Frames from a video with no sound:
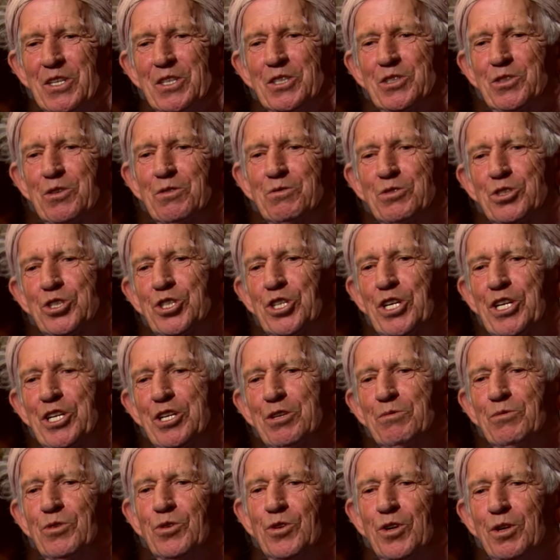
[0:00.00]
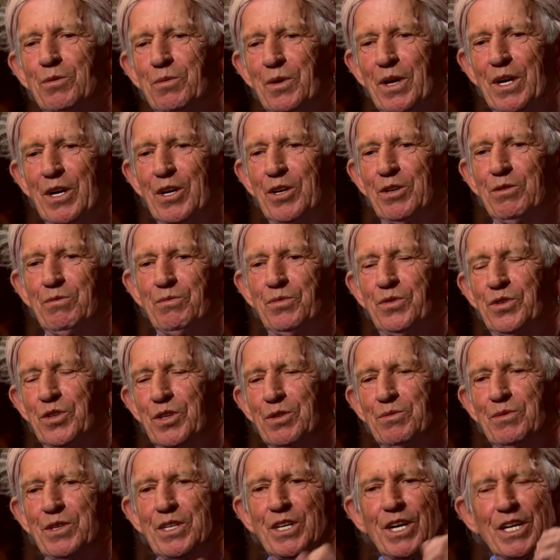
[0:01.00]
sort of shake them all about and put
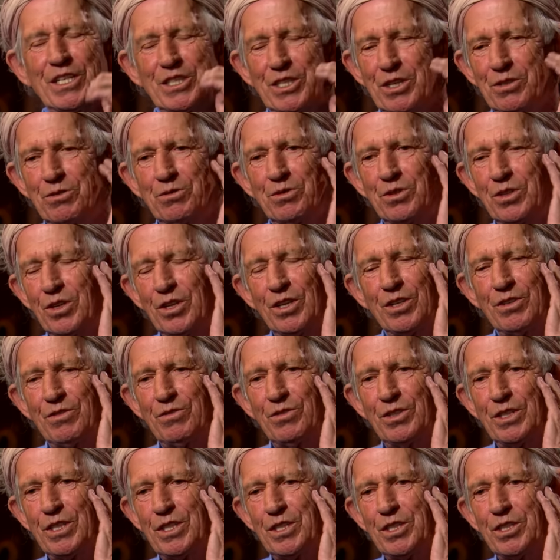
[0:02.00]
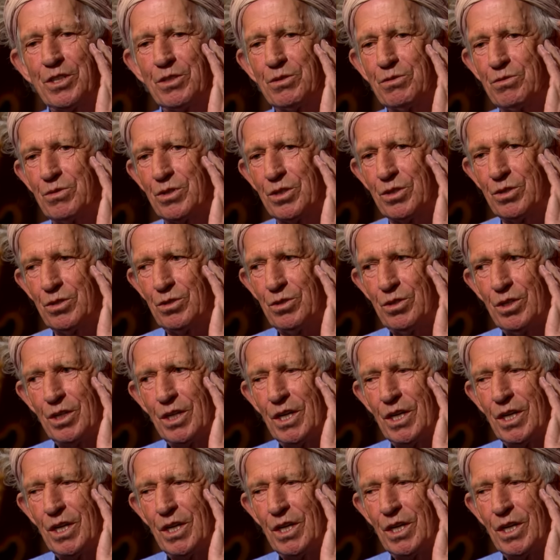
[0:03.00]
them in. I don't know, I really don't know.